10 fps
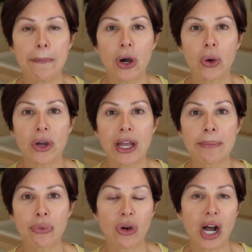poke
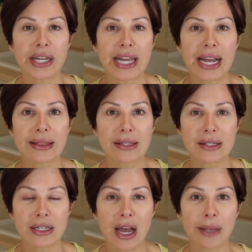and prod at the
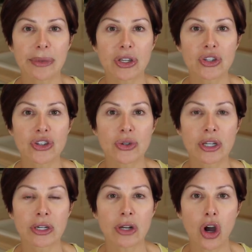sty because you
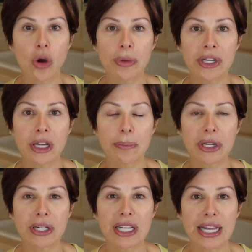can open it,
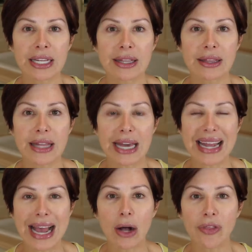but getting
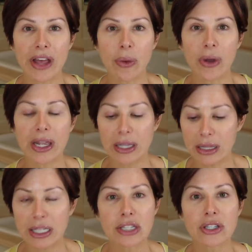that out that way
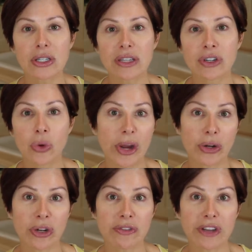can lead to even
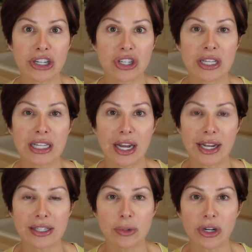greater infection in the
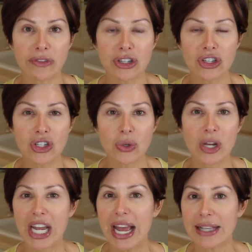eye. So whatever you do,
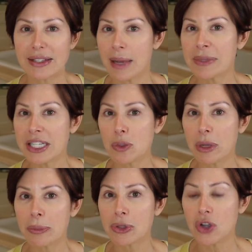as tempting as
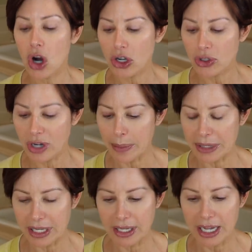pimples are, do not
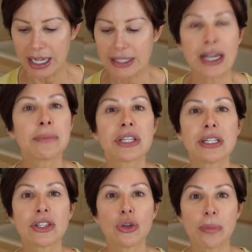be
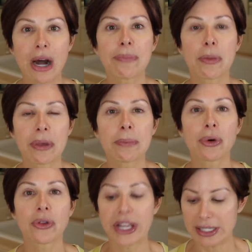tempted to pop the
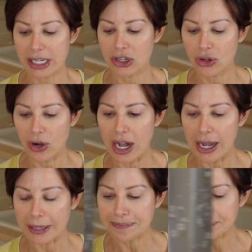pimple that's in your
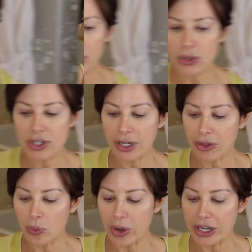eye. Uh, here's
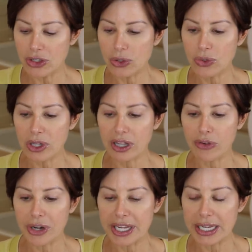another way to
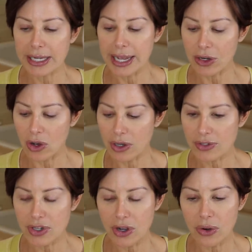deliver heat and
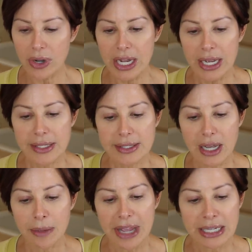also
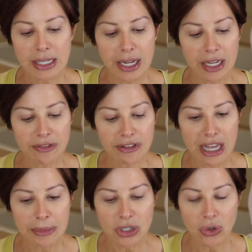some
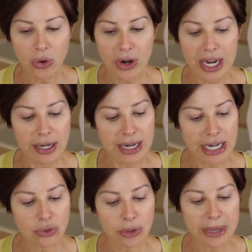anti-inflammatory
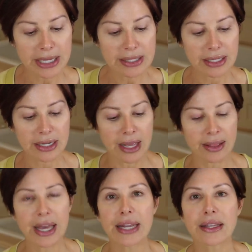natural medicine,
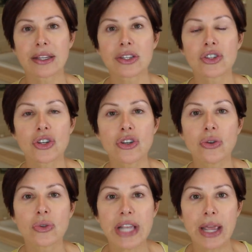and that is to
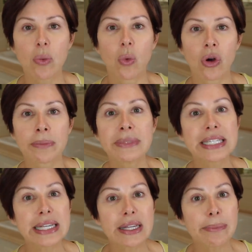use a warm
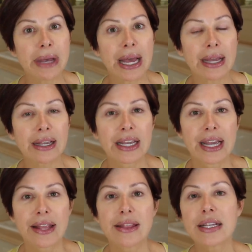tea bag.
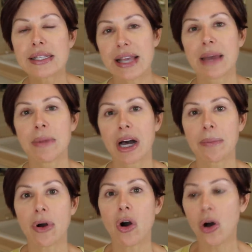This came
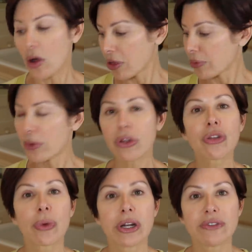up all through the
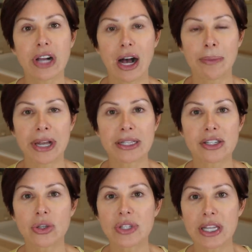thread of
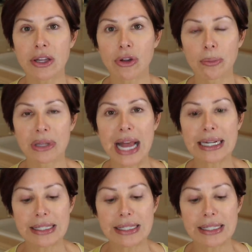comments using either black